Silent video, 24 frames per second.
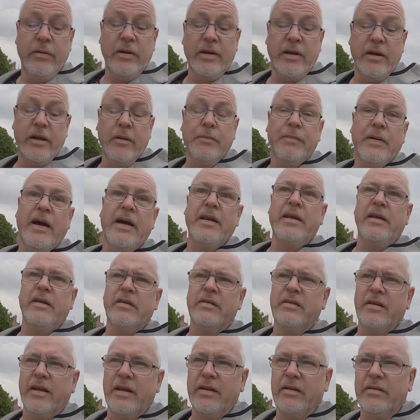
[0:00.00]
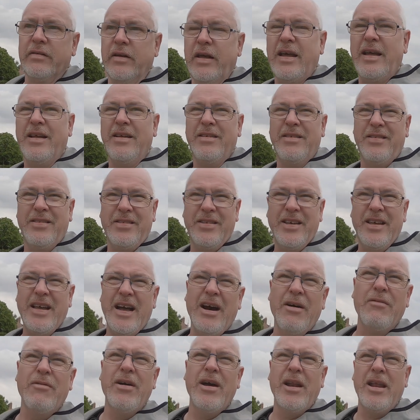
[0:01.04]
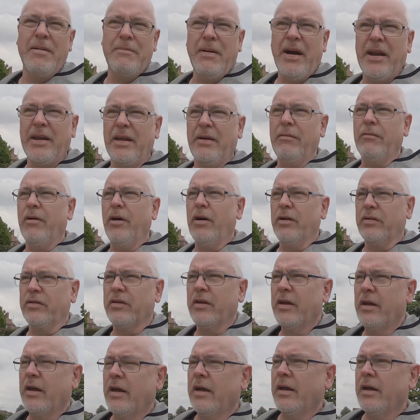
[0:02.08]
were killed by these things. So you can see how really bad it was.